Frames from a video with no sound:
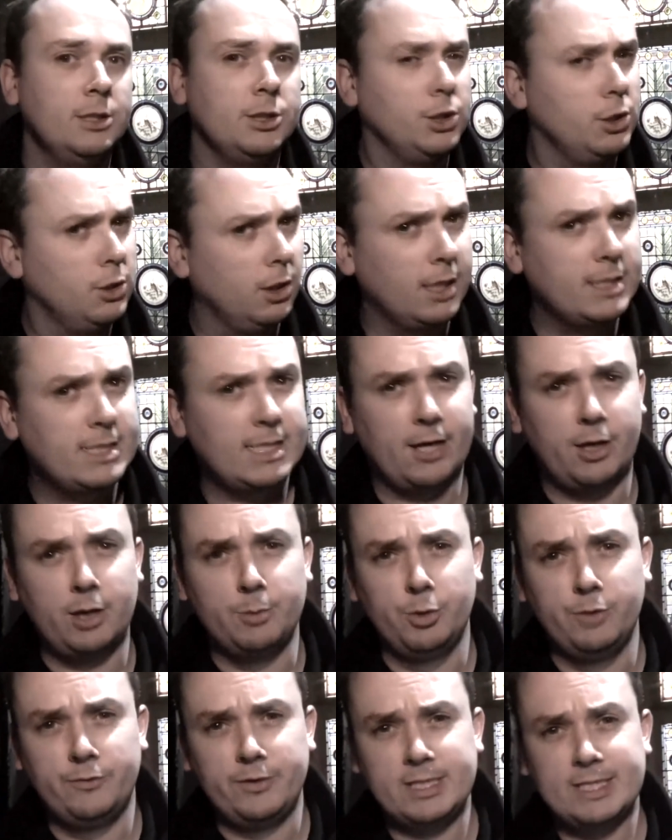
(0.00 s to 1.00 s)
Do you like scary
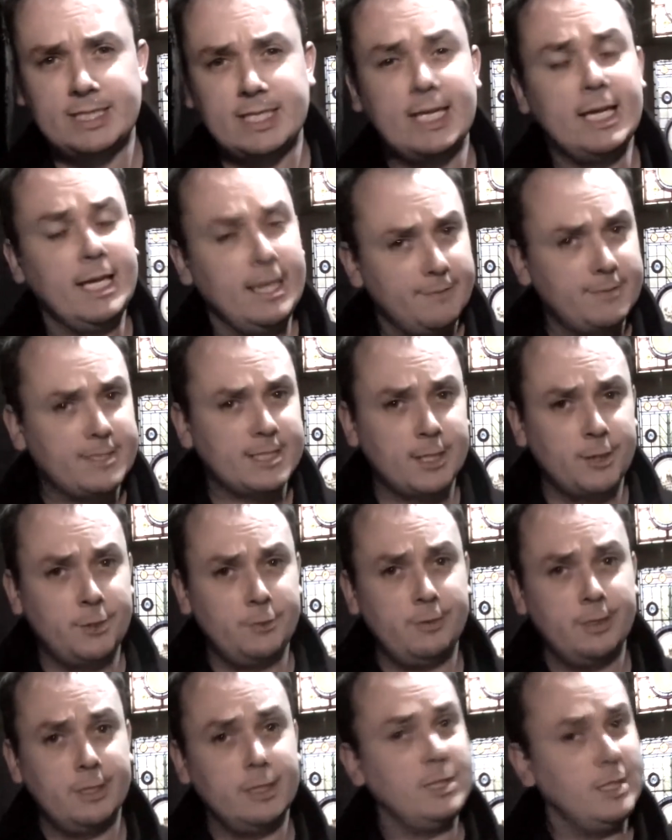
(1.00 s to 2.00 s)
movies? If
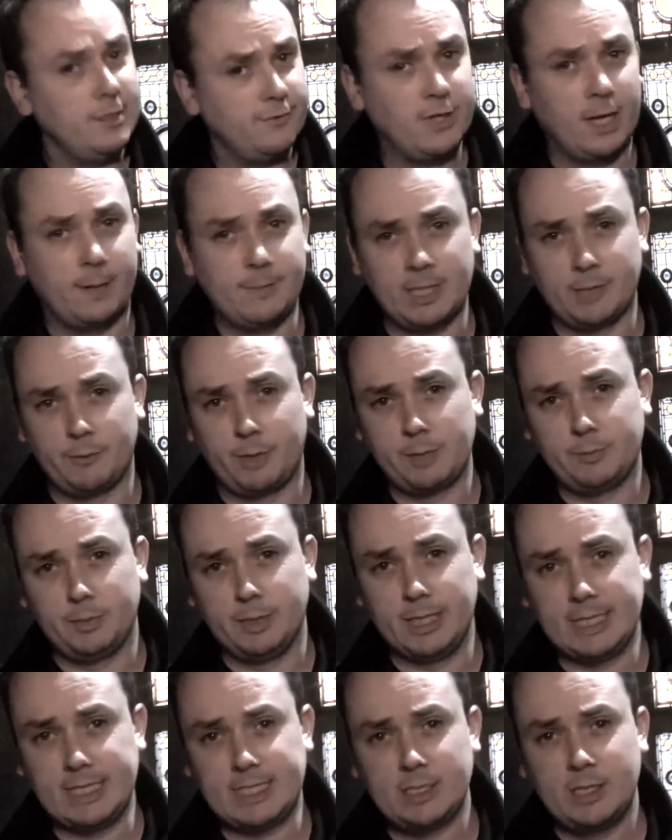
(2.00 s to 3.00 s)
so, you've come to the right
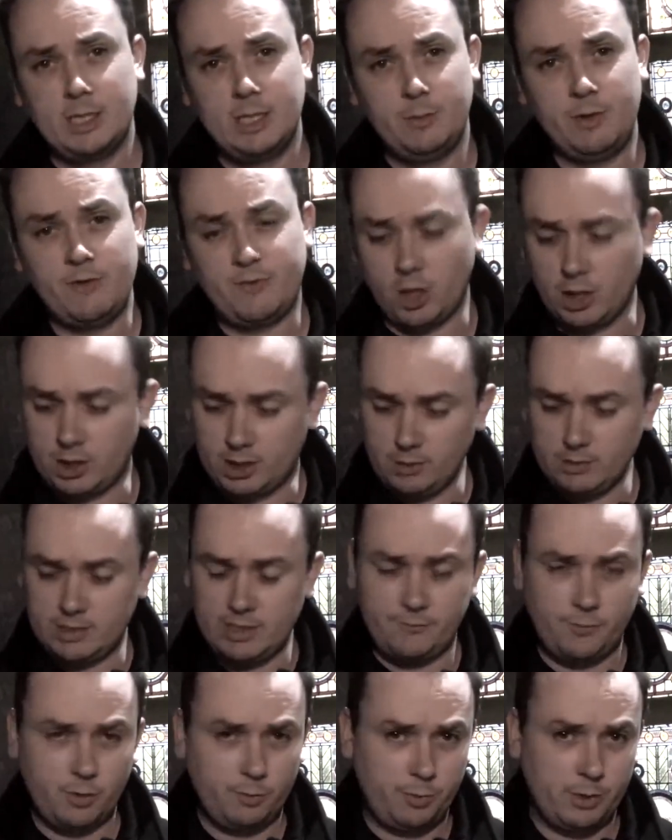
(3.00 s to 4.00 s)
place. We've got
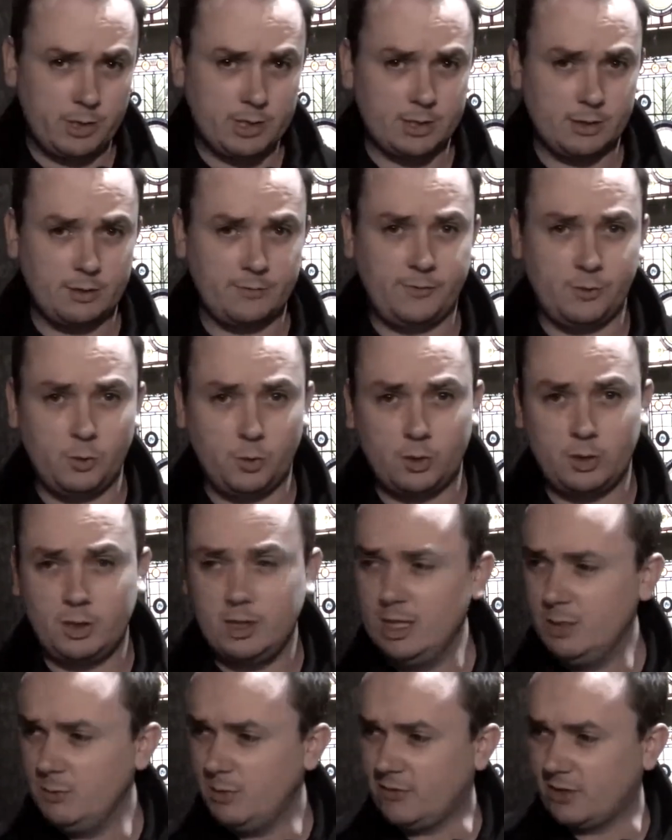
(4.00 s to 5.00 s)
ghostly footprints on the floor,
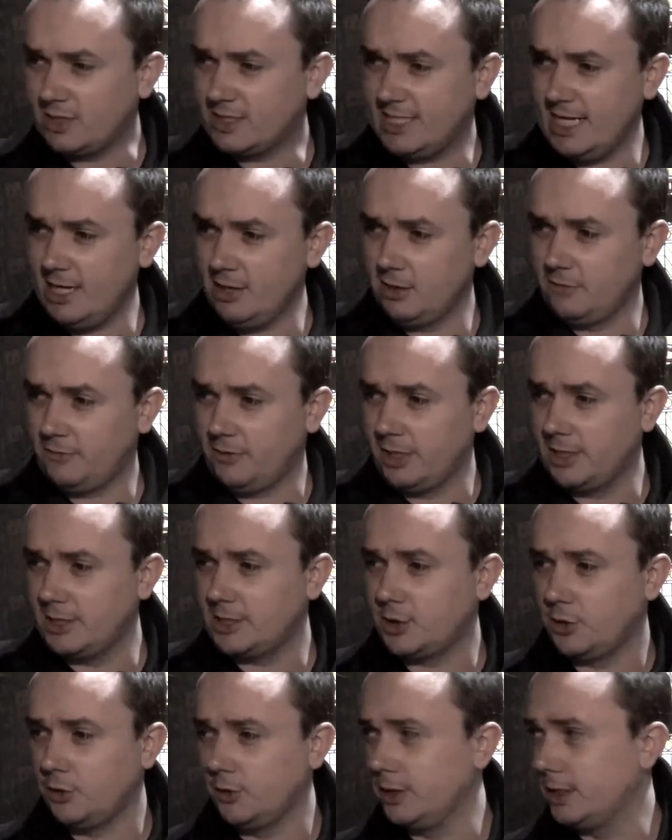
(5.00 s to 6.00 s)
we've got terrifying
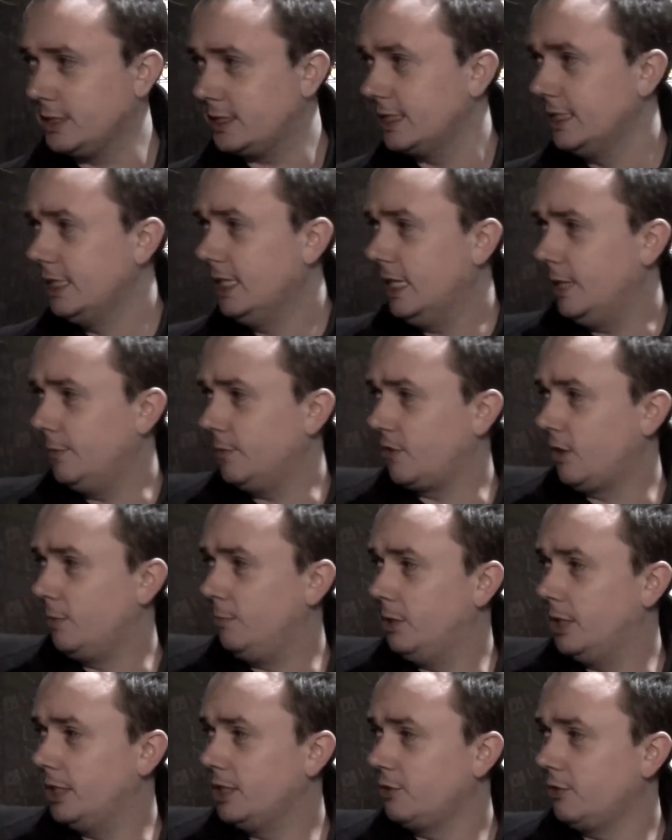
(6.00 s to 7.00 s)
toys, and we've
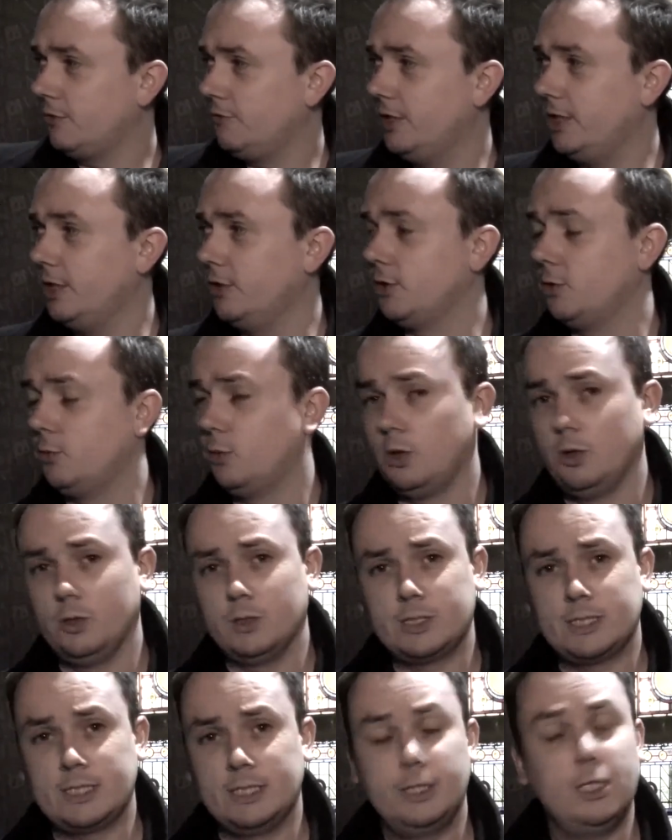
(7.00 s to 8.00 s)
got bloody graffiti on the
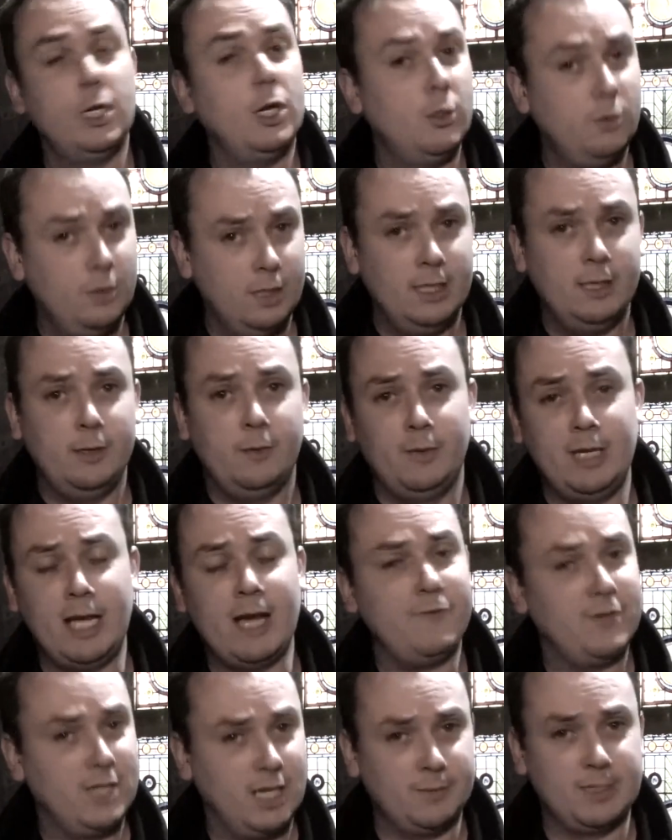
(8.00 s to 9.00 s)
walls. No, we
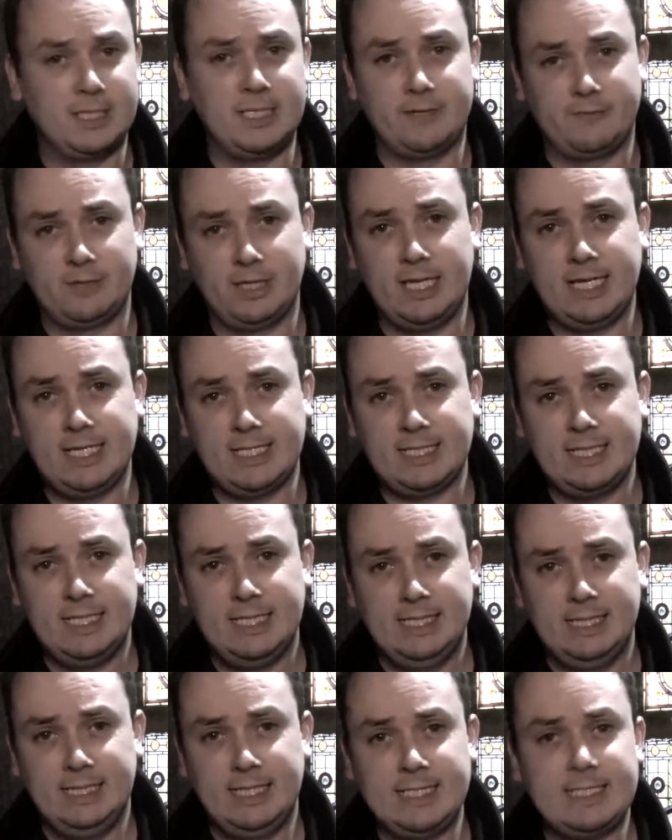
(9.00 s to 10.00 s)
haven't come to Neverland.
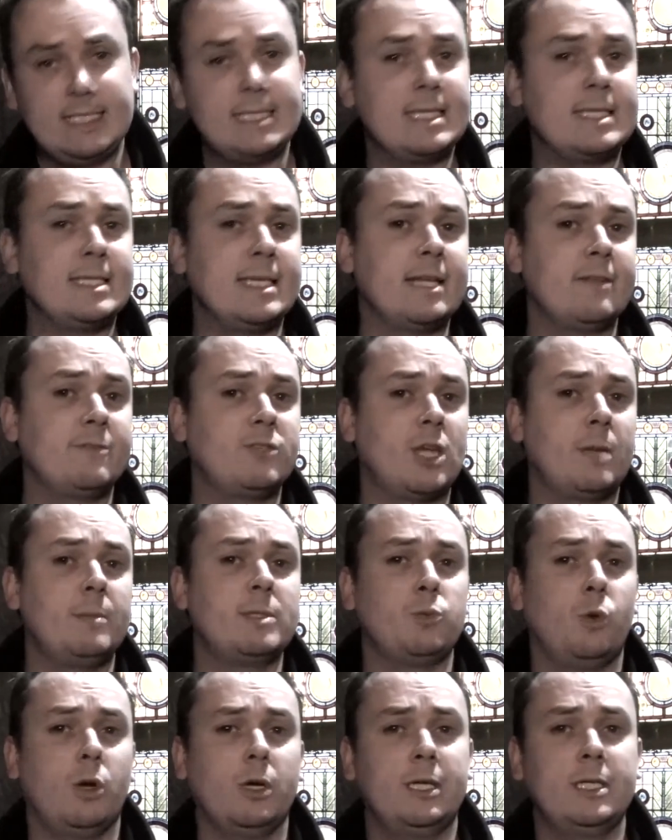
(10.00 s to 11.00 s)
This is a set of
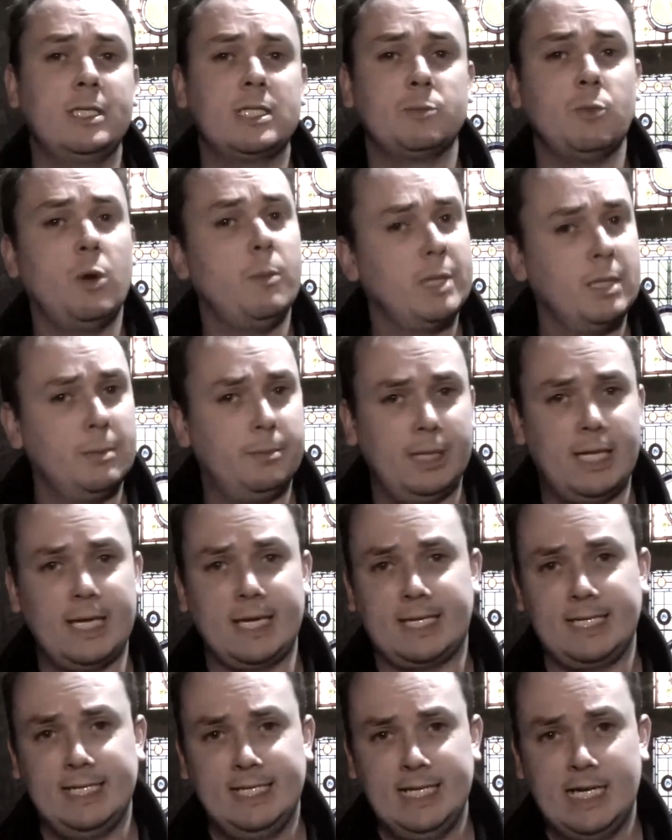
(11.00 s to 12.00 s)
James Watkins' Woman in
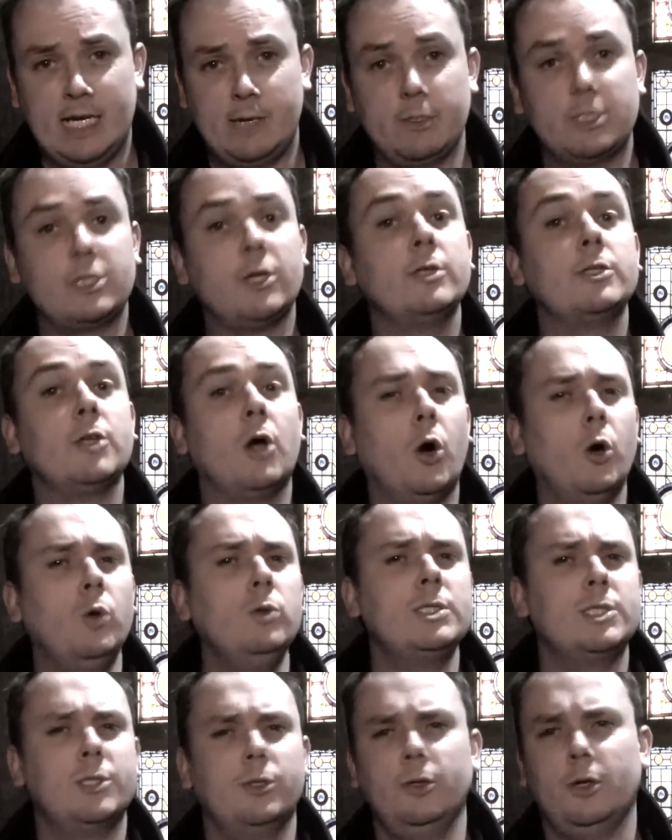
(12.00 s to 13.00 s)
Black, a return to
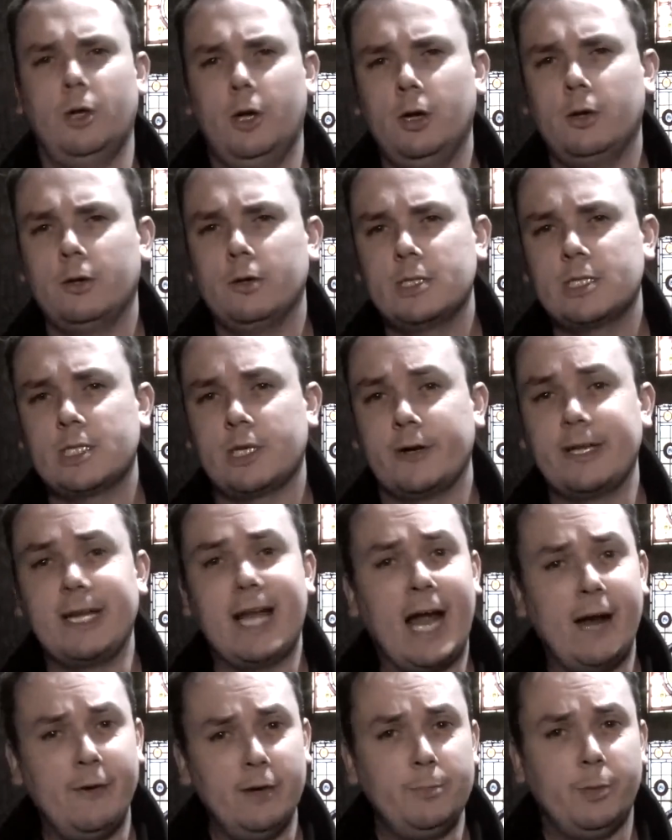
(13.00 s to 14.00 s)
old school horror starring
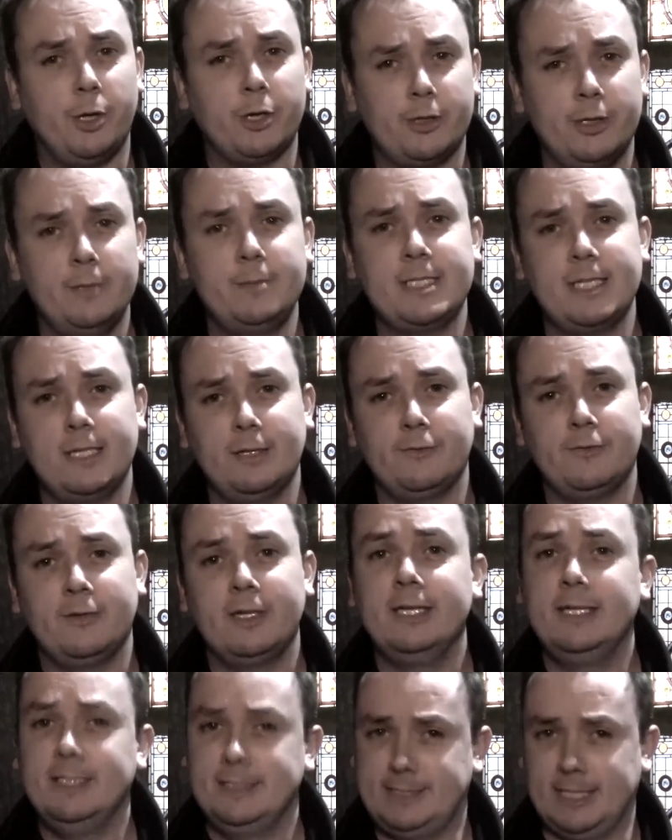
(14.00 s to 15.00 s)
Harry Potter himself,
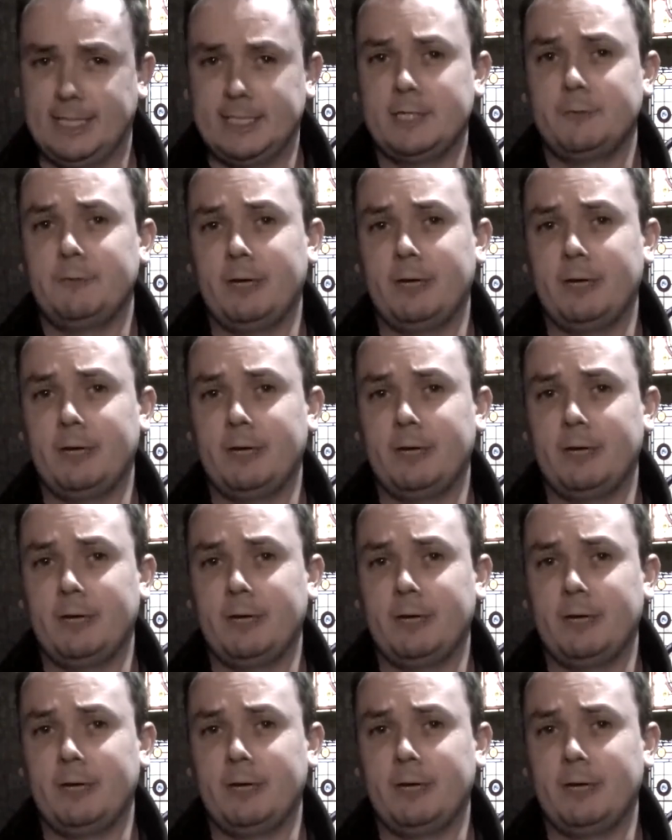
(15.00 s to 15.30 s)
Daniel